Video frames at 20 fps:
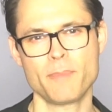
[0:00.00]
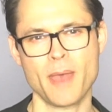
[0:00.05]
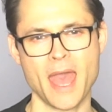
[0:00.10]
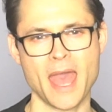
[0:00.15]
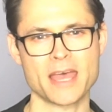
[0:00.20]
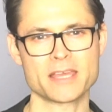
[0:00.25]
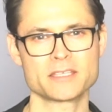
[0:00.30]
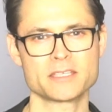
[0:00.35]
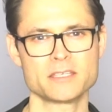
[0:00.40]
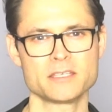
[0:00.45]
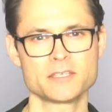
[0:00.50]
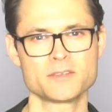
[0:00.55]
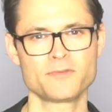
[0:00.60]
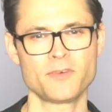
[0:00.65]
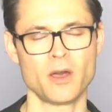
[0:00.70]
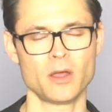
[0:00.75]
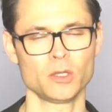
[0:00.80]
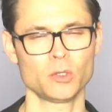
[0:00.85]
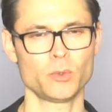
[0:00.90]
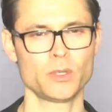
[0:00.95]
passes
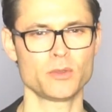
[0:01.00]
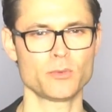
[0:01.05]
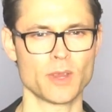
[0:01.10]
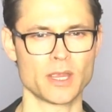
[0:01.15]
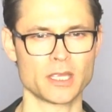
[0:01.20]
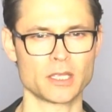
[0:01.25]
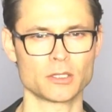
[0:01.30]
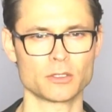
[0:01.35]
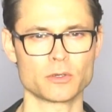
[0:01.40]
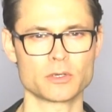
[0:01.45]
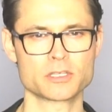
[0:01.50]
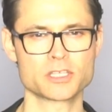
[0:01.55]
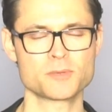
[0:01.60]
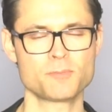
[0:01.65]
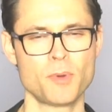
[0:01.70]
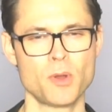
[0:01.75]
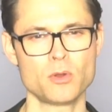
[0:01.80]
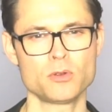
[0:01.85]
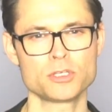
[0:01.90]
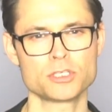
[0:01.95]
following regular
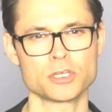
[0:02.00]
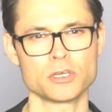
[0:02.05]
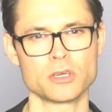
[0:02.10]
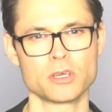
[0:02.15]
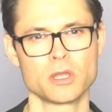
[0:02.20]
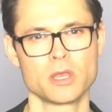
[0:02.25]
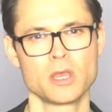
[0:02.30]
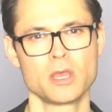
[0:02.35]
exposure.